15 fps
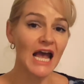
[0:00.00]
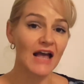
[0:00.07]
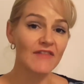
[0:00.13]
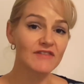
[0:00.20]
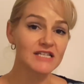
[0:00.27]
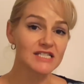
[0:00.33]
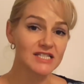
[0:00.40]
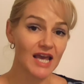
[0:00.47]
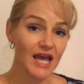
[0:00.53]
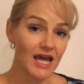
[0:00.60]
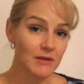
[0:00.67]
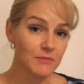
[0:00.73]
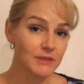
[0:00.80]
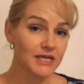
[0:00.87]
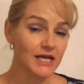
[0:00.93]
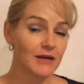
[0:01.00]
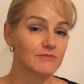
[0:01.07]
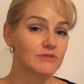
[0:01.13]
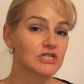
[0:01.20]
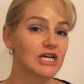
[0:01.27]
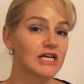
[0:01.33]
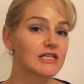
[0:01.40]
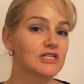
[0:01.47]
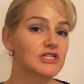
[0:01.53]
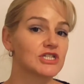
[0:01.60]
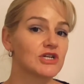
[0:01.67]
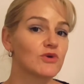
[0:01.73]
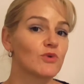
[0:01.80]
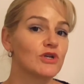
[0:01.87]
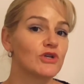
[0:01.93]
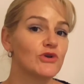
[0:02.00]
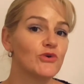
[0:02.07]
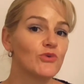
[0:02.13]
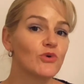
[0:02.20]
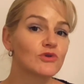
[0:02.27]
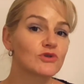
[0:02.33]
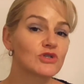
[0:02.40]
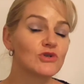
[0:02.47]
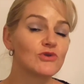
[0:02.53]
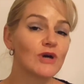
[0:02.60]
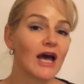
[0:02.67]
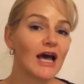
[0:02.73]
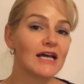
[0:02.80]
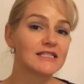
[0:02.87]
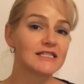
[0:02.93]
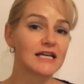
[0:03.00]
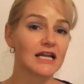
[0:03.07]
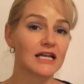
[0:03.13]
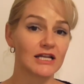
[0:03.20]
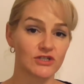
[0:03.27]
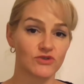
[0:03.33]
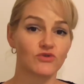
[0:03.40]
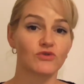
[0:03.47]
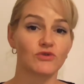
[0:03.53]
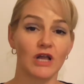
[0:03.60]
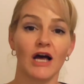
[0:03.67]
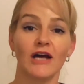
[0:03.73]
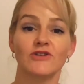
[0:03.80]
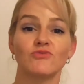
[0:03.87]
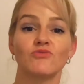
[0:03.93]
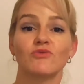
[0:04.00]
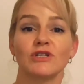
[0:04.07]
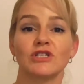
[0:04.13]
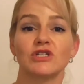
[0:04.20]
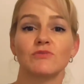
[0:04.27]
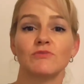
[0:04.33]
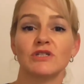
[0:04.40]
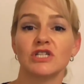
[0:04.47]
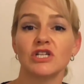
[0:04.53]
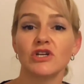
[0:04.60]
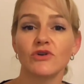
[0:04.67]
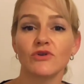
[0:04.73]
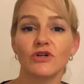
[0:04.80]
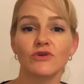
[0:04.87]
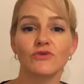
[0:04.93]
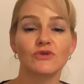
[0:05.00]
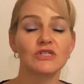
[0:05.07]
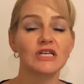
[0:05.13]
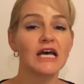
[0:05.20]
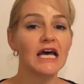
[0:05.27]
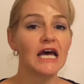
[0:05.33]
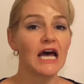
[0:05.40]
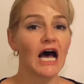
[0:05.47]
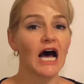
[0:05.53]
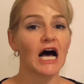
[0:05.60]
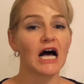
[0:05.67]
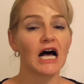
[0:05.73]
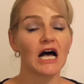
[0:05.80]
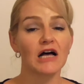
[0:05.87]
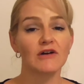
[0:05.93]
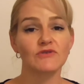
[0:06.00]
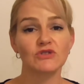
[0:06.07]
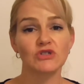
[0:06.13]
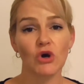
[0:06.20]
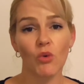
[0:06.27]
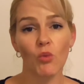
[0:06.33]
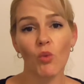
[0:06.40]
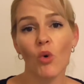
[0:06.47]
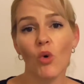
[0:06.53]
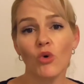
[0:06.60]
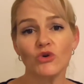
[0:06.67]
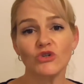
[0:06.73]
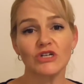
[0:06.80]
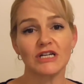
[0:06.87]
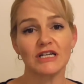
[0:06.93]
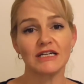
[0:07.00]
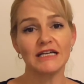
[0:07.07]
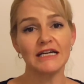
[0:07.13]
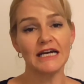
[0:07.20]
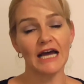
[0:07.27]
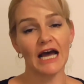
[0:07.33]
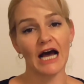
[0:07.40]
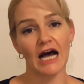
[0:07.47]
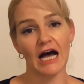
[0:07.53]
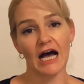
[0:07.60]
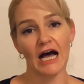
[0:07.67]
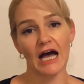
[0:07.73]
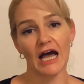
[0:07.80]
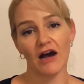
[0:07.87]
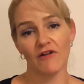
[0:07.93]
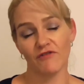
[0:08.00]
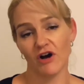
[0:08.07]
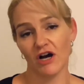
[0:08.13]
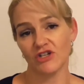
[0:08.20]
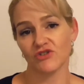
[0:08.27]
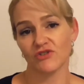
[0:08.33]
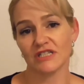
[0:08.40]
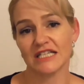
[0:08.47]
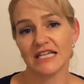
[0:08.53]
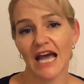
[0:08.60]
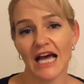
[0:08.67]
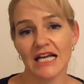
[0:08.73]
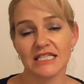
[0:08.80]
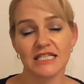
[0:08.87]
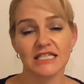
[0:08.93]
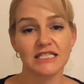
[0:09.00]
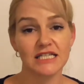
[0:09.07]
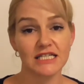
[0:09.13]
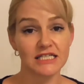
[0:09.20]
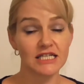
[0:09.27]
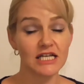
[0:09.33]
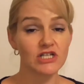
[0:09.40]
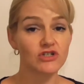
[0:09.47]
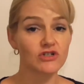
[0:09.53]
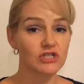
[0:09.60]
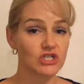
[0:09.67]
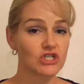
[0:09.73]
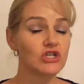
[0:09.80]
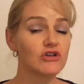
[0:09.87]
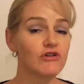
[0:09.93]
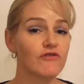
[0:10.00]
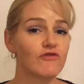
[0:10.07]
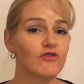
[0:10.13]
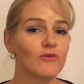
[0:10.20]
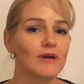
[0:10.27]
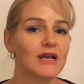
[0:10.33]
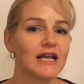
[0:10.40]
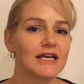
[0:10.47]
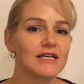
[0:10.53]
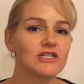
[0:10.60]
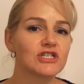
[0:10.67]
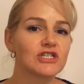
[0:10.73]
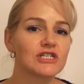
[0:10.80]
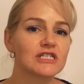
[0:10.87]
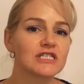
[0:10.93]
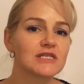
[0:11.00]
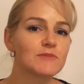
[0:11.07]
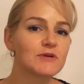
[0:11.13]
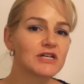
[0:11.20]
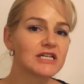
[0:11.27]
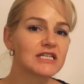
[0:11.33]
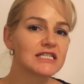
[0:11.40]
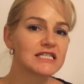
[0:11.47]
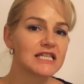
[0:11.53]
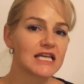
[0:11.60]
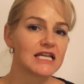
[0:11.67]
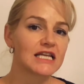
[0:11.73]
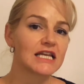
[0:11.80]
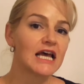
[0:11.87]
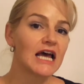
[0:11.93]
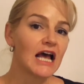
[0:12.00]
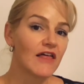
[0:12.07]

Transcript: And this can become challenging when you want to add electrolyte rich materials, uh, salt water, uh, alpha hydroxy acids, etc., to your formulations because then